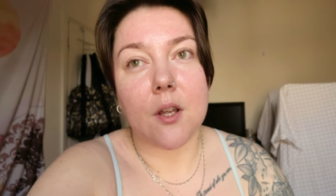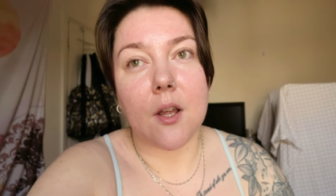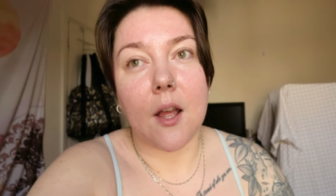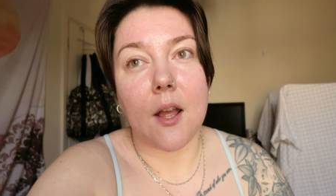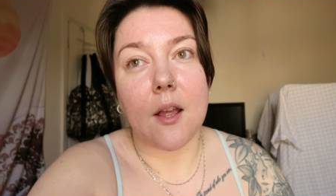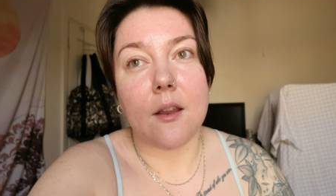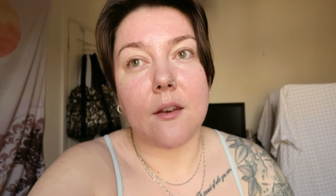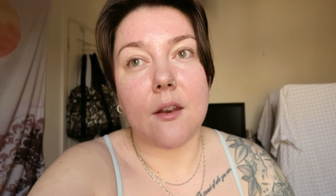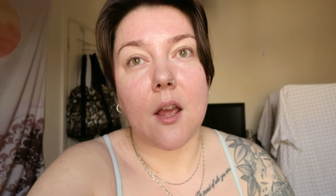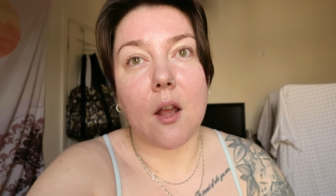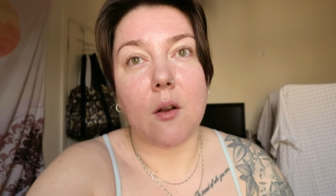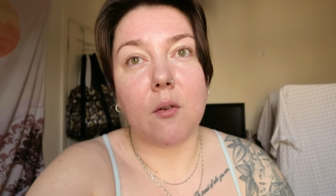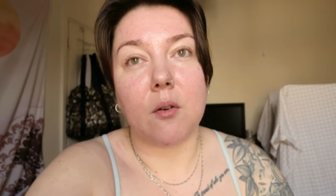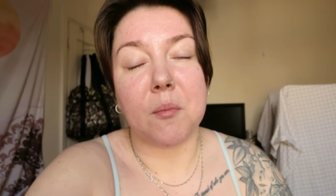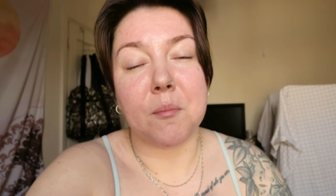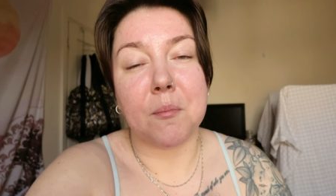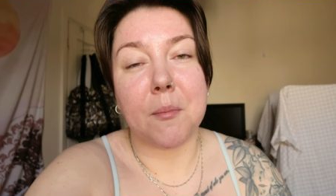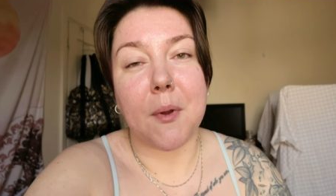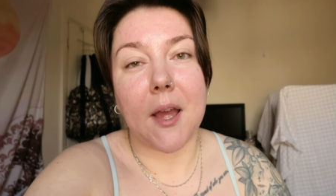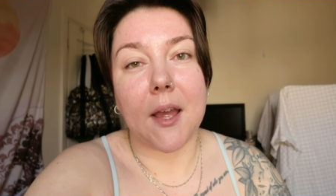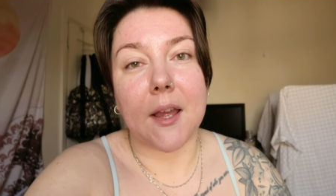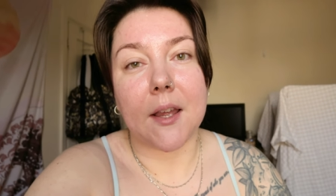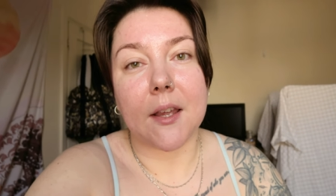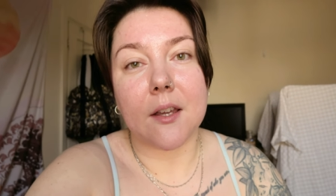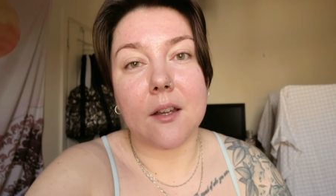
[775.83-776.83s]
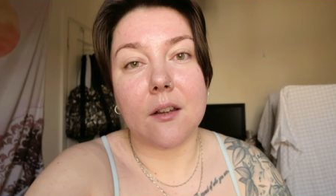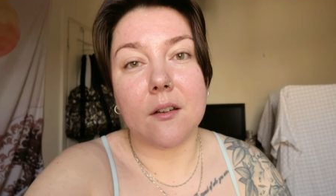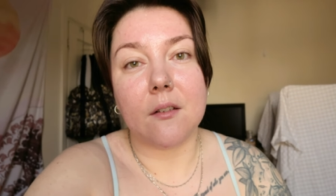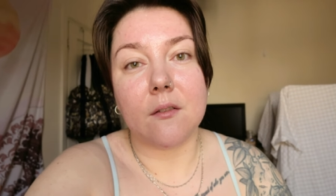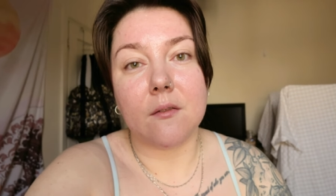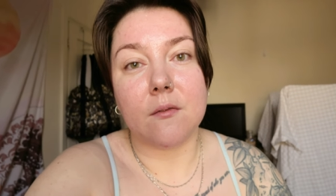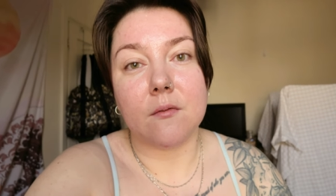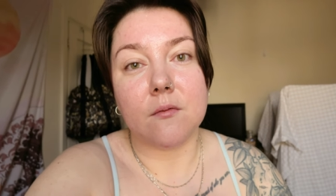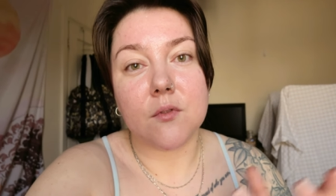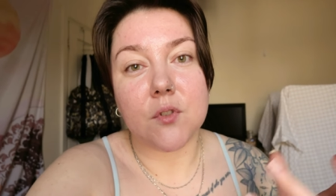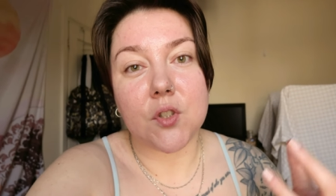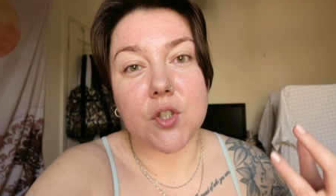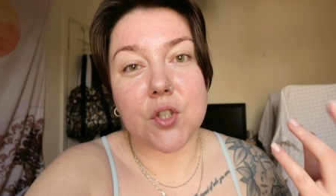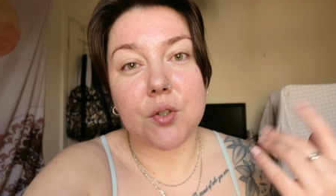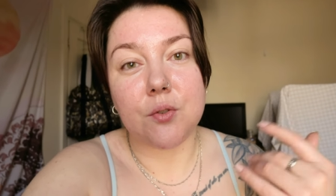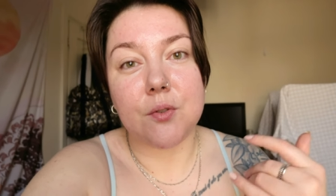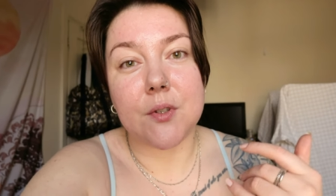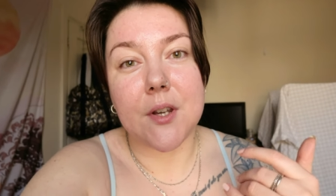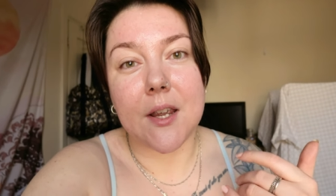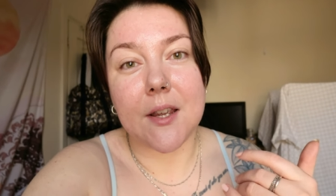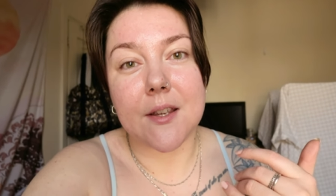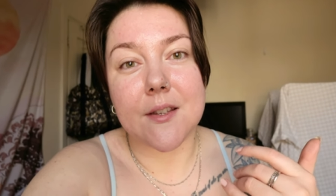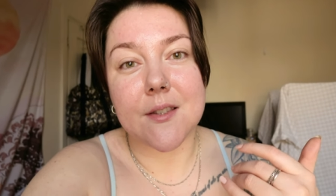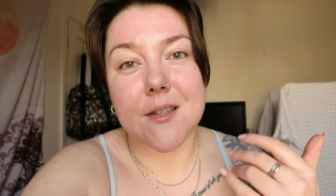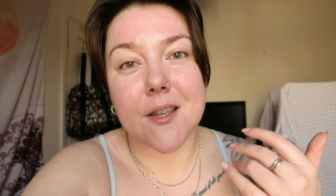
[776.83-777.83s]
And now I'm back two
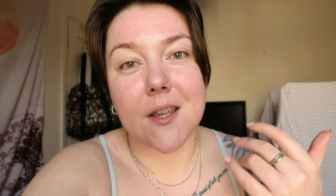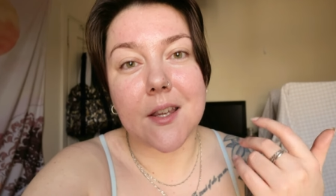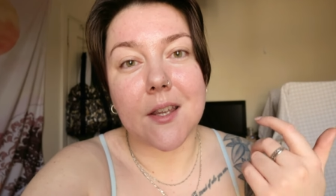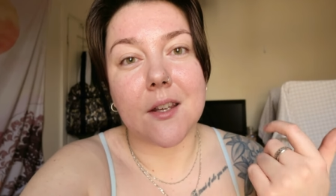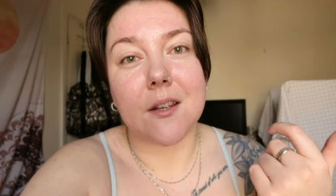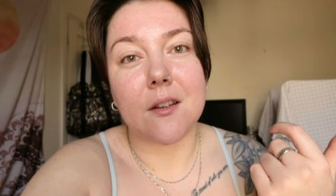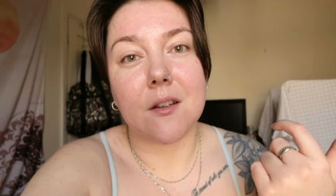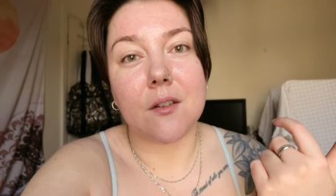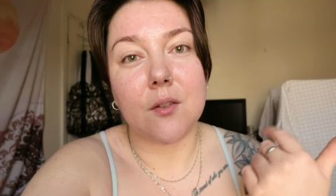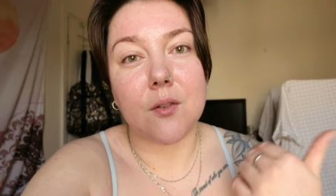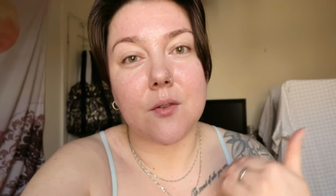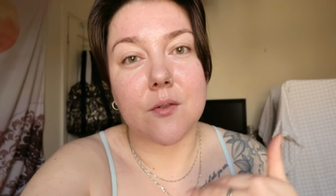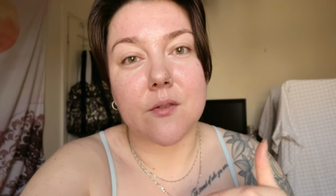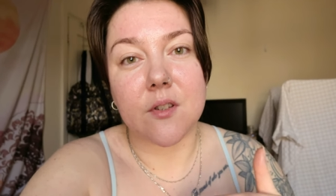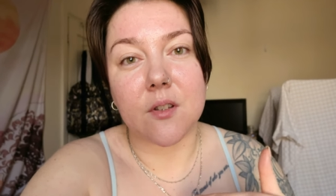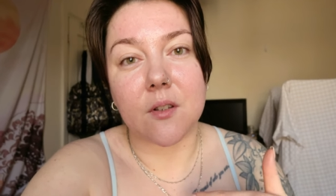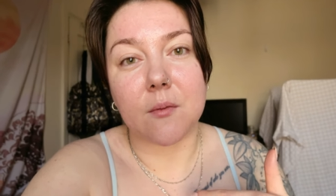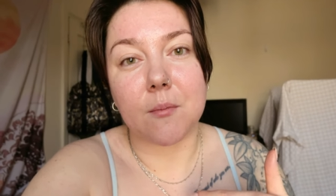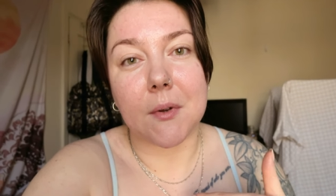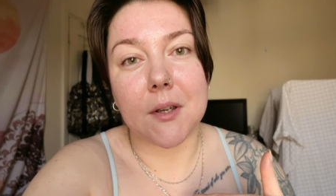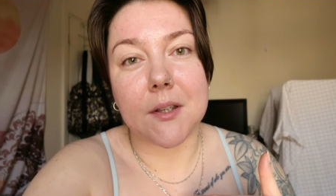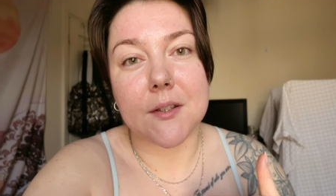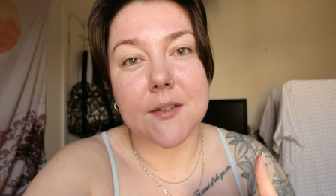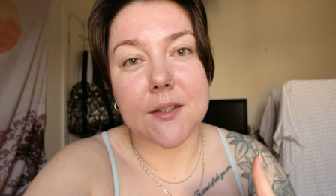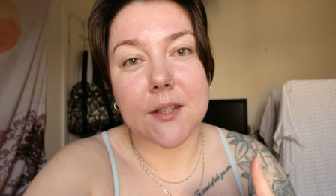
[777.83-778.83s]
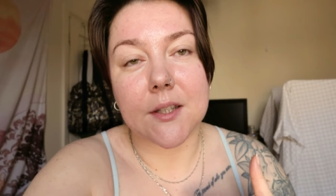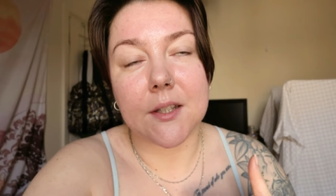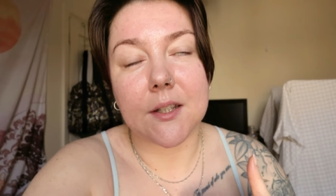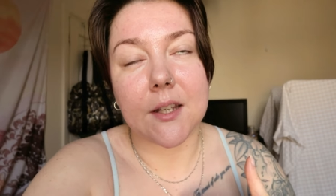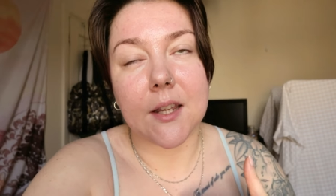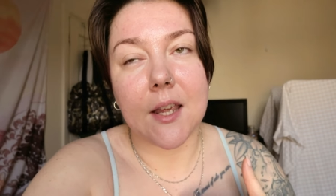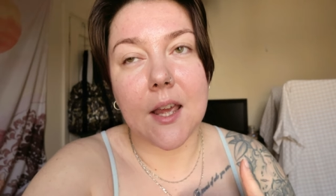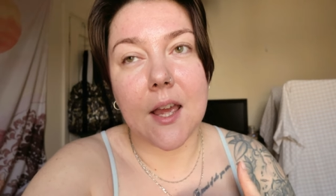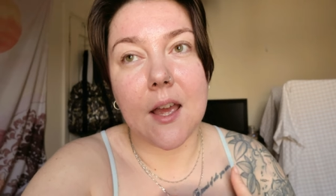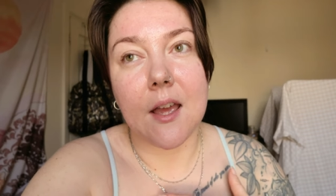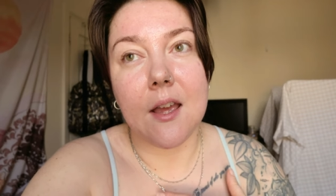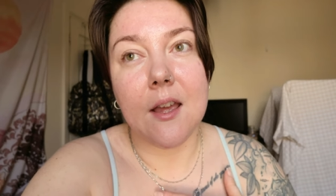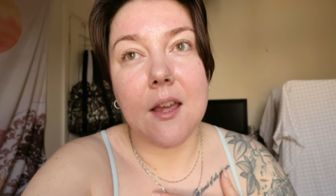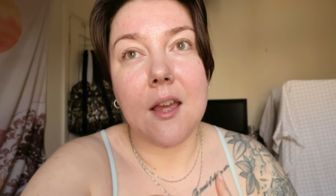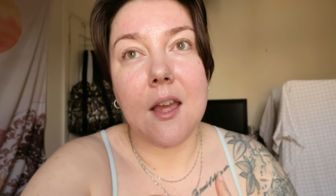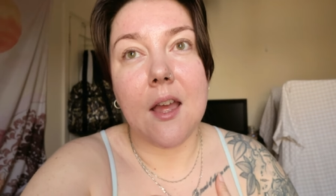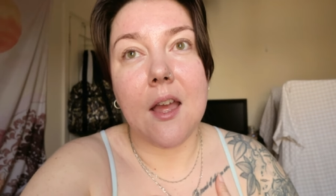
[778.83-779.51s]
days in using my skincare,